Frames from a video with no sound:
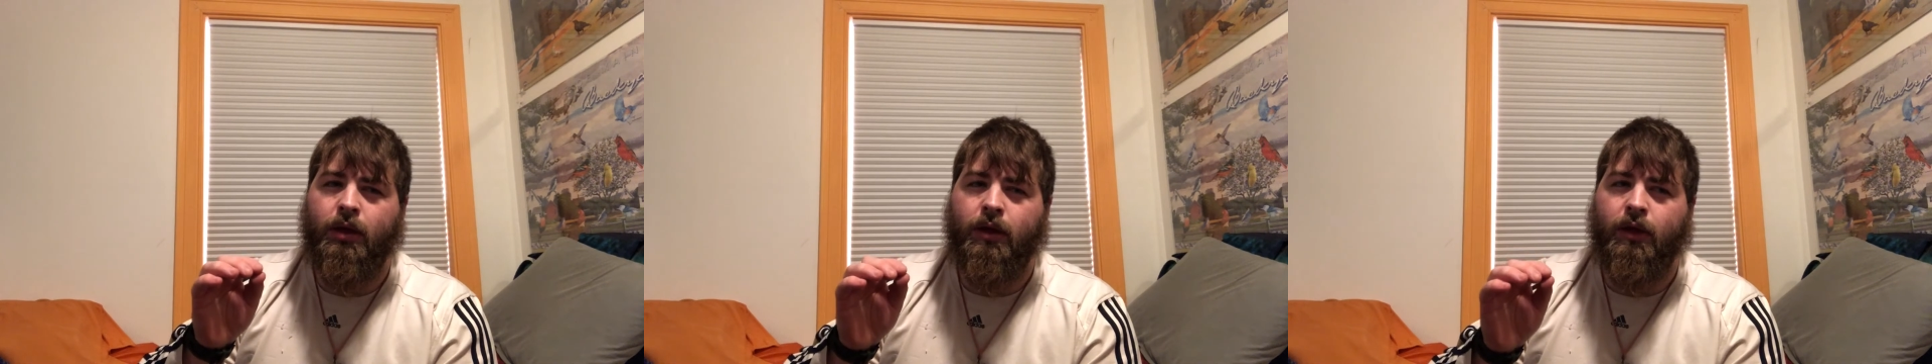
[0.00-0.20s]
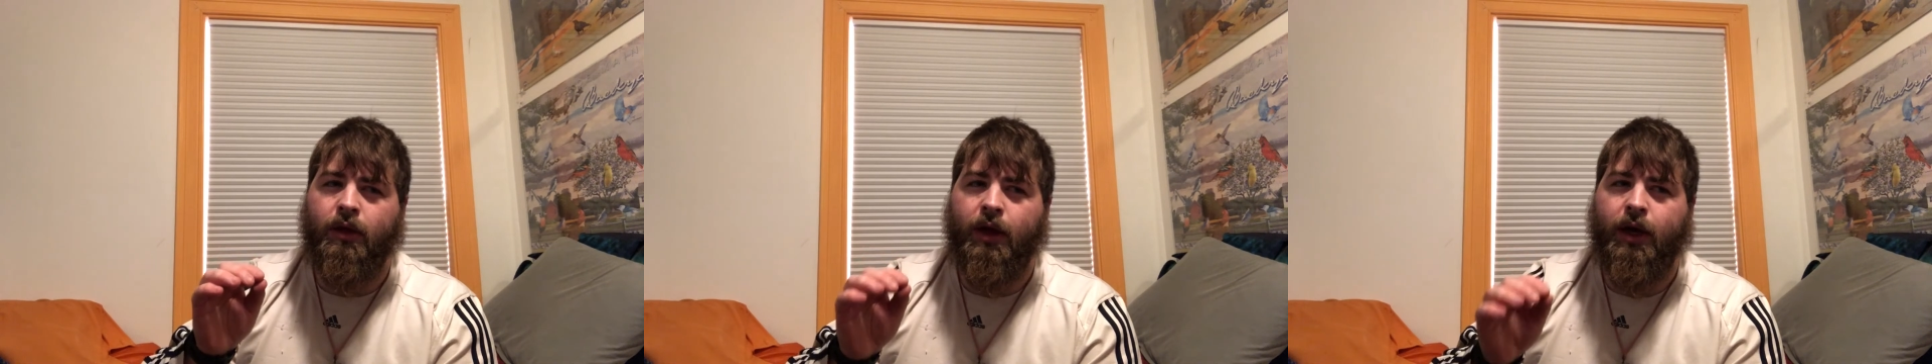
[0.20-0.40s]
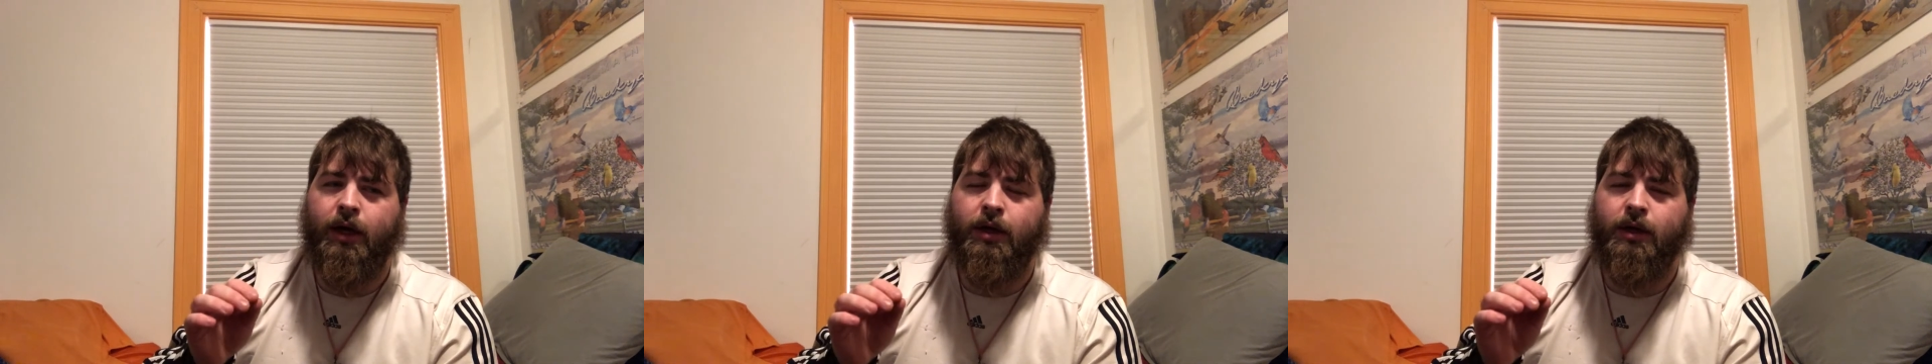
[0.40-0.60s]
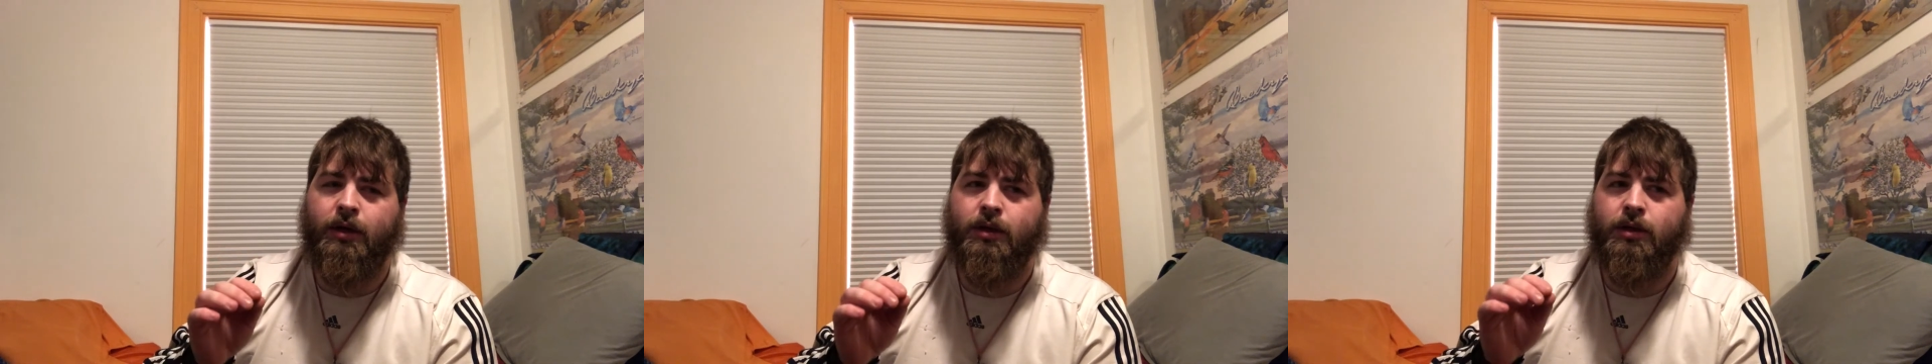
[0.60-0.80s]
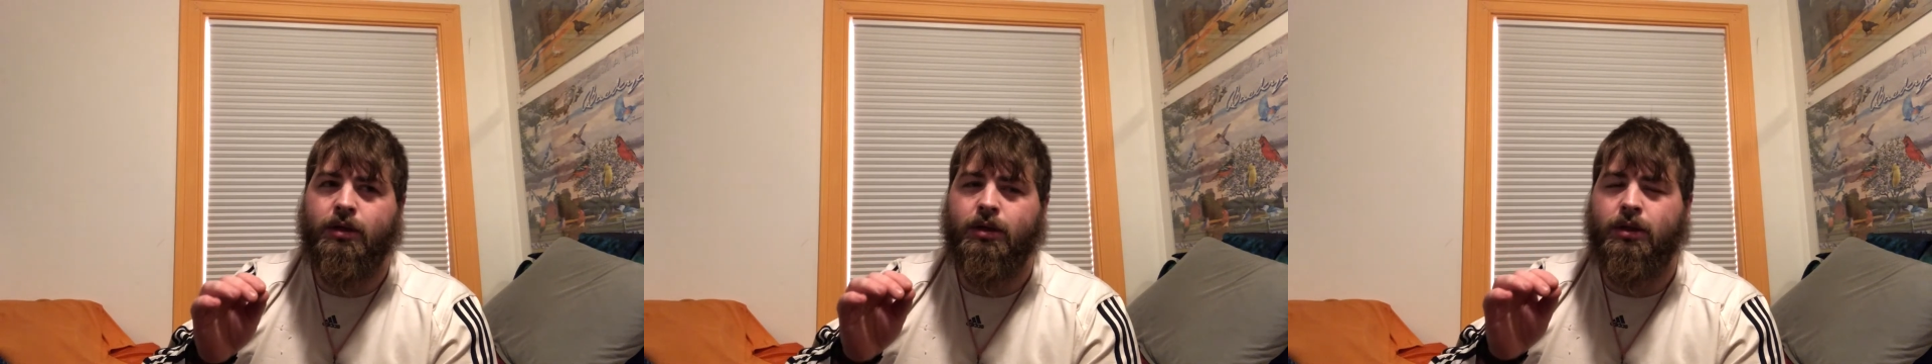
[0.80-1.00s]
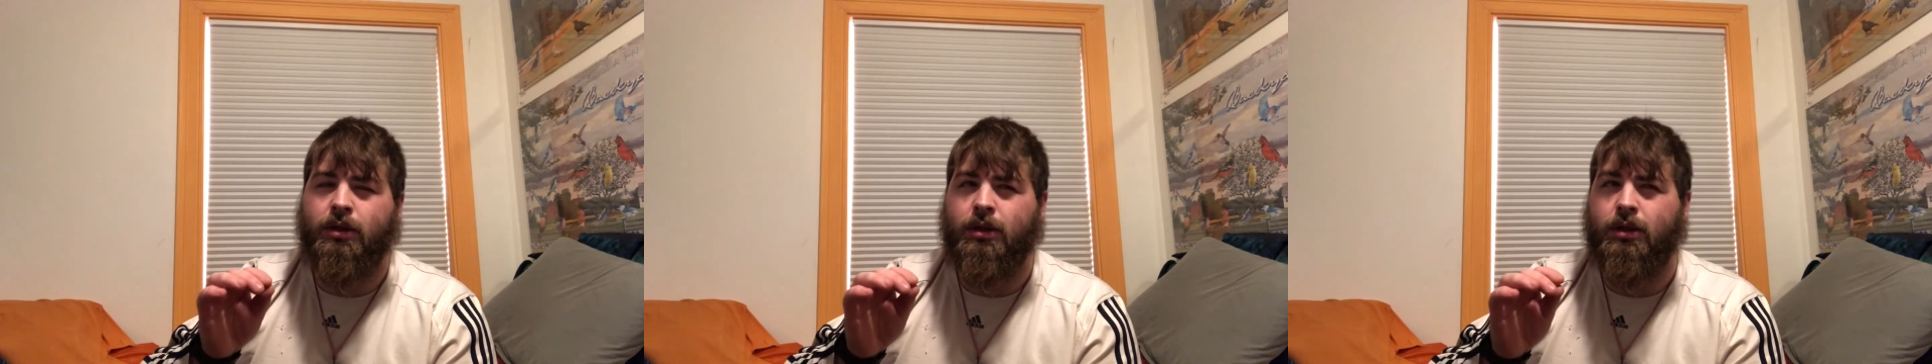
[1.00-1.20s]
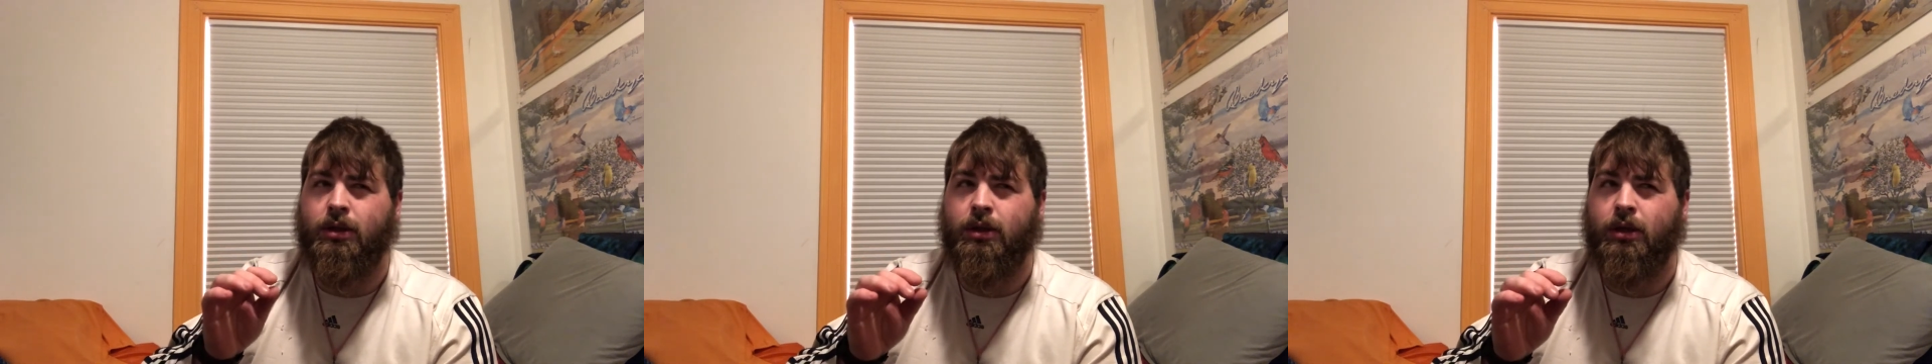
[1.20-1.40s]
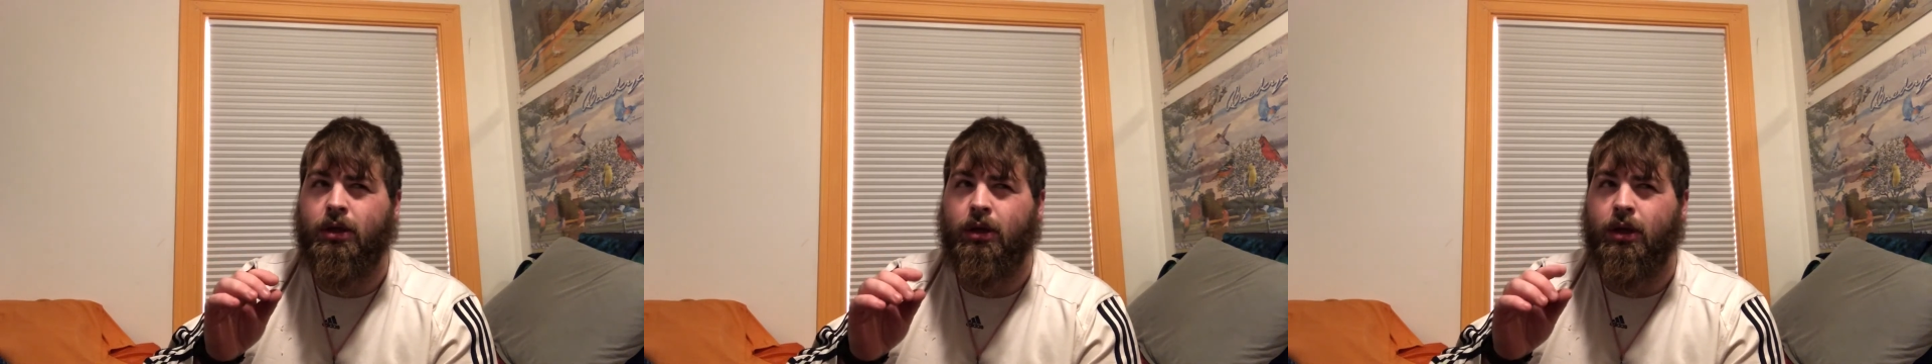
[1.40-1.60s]
That
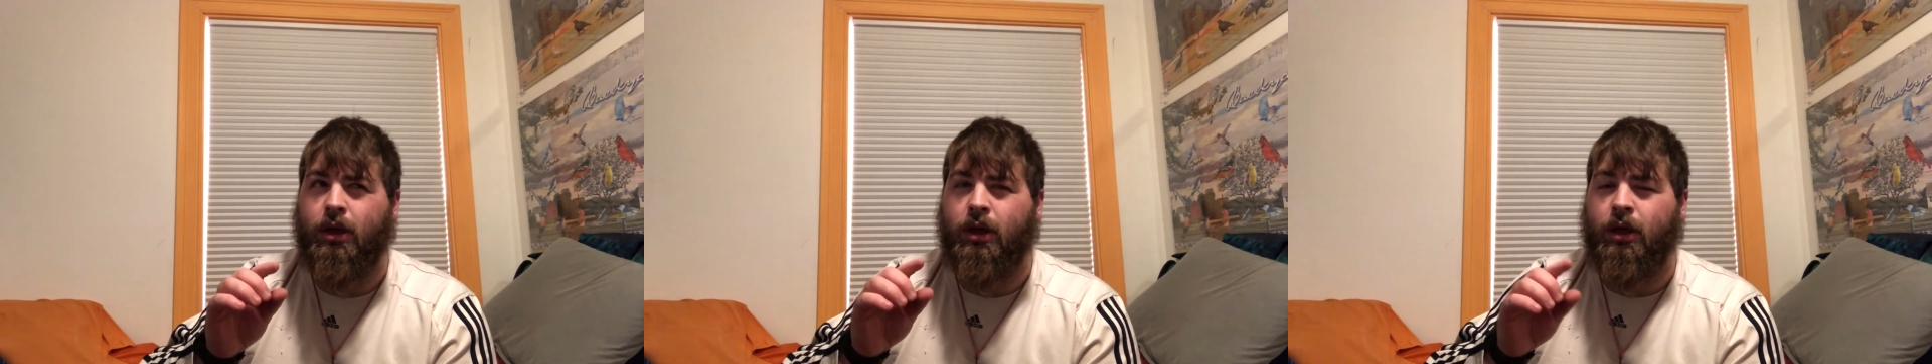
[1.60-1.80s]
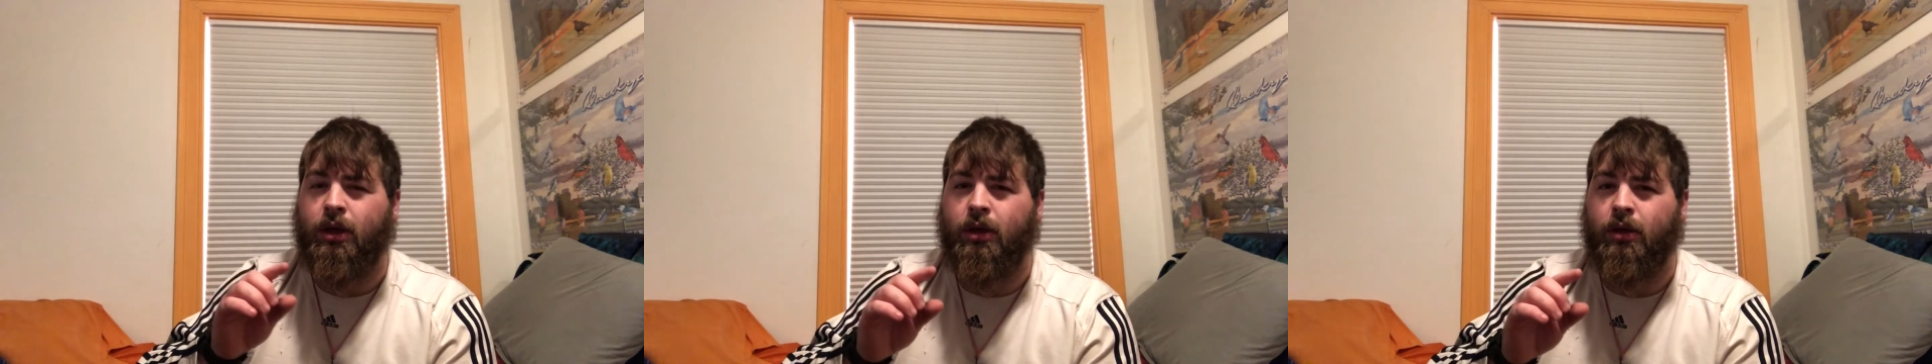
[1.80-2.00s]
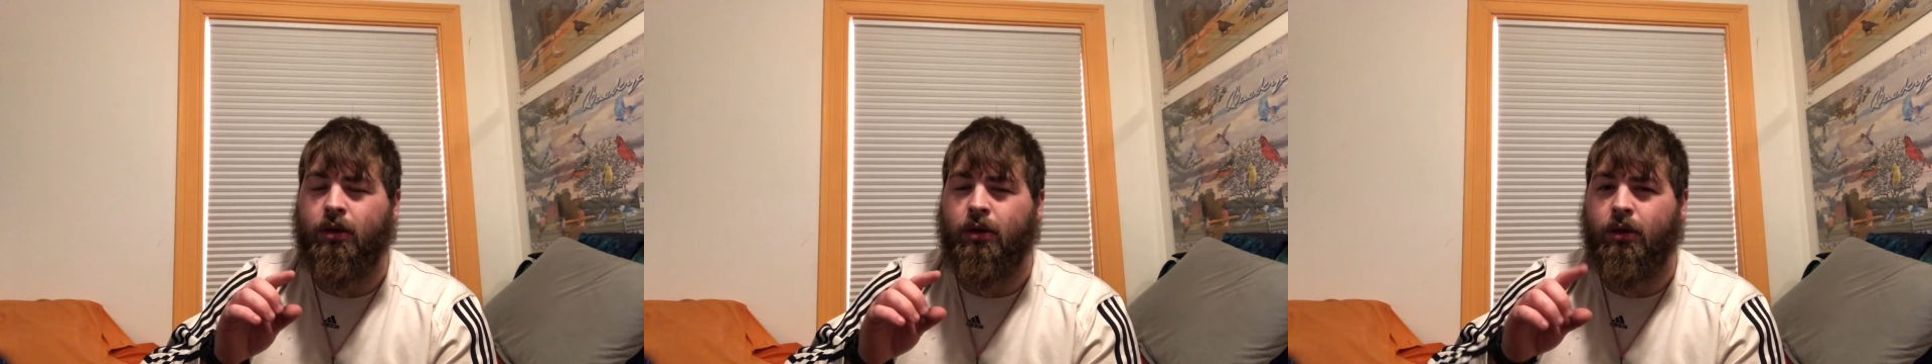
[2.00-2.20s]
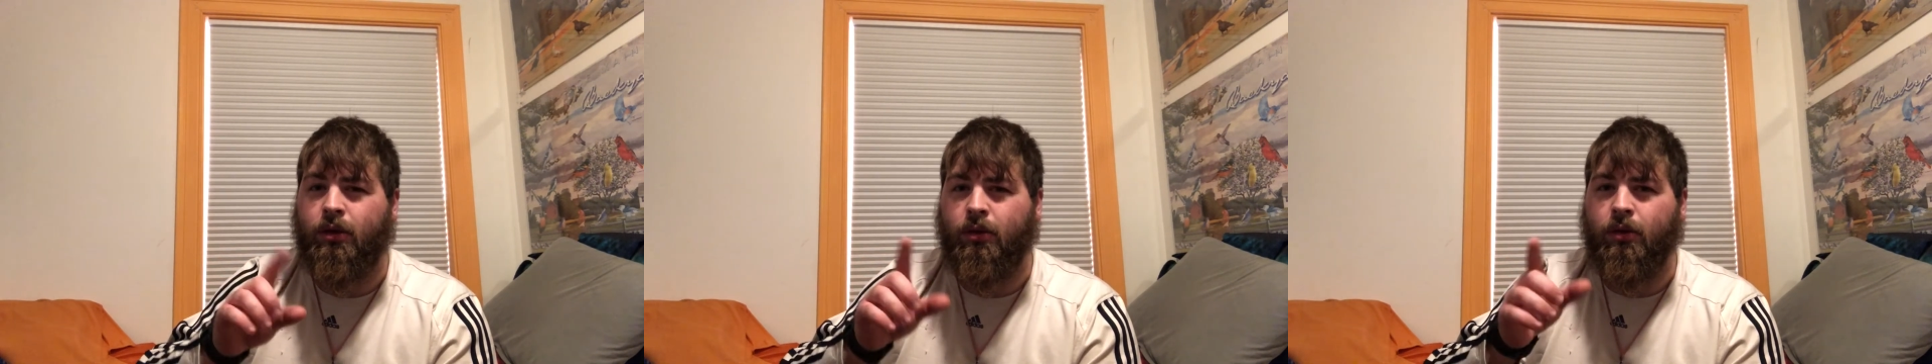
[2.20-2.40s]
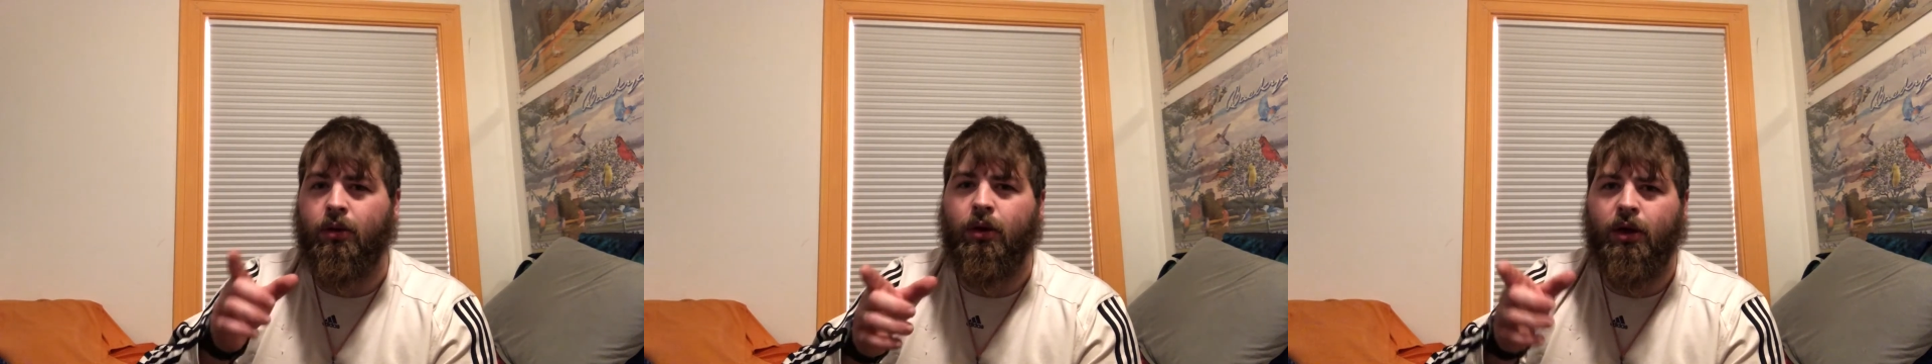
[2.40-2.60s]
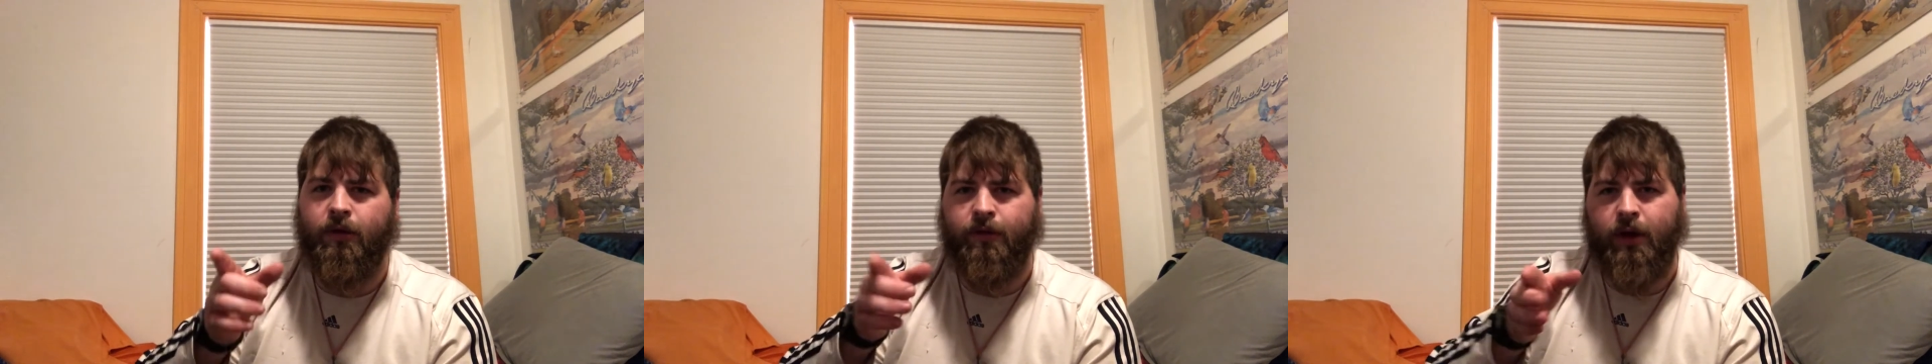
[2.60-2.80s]
is, if